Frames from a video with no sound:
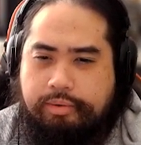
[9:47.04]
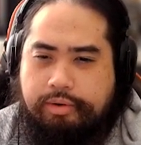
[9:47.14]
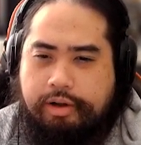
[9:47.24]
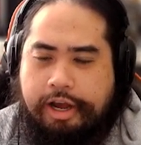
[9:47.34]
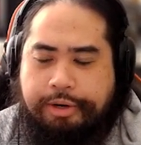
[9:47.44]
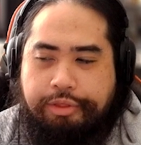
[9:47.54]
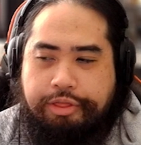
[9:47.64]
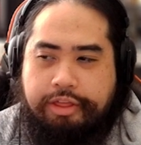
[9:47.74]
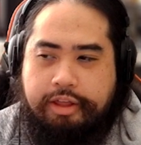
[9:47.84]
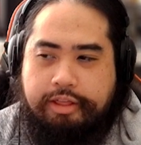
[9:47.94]
I don't
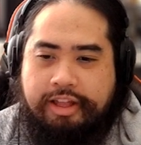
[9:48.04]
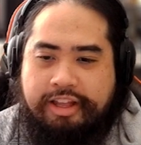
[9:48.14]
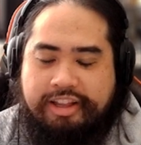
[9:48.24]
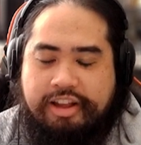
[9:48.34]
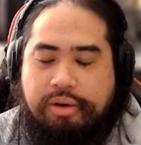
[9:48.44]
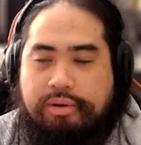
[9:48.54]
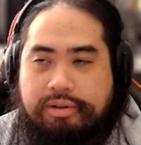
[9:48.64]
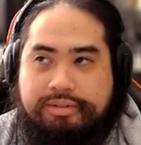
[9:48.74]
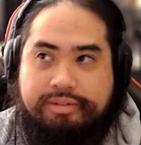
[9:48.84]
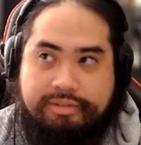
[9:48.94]
think,
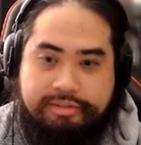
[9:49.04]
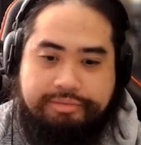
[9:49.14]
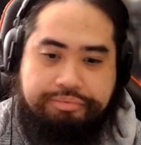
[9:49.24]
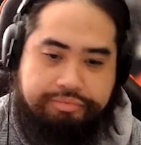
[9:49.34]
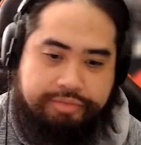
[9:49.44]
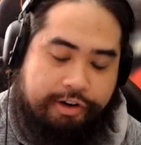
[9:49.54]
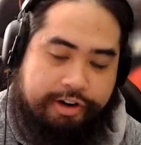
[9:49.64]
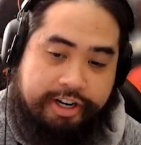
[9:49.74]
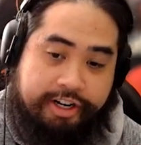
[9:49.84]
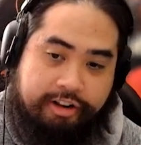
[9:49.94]
well, there
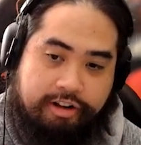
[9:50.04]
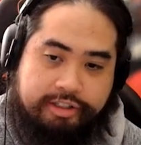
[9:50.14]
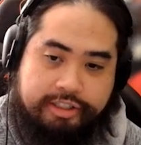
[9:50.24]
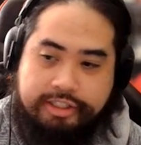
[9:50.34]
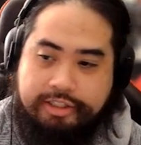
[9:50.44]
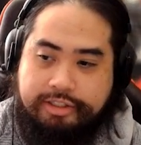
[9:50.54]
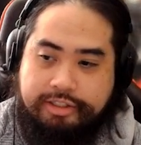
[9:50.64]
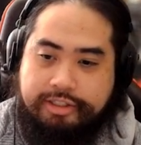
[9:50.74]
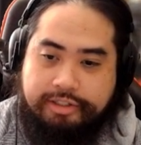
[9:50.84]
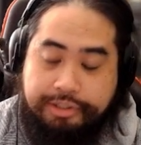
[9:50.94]
aren't any long
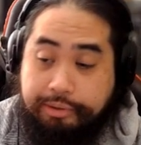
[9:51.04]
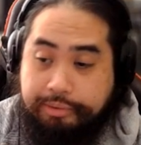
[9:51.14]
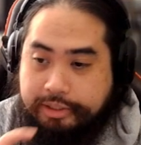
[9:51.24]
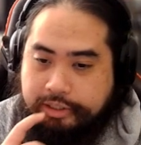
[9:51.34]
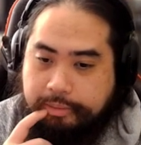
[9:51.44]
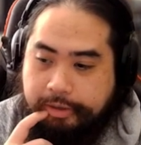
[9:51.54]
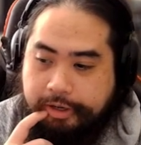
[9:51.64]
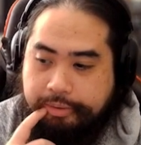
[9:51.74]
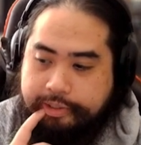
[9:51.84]
distance dirt races to begin with.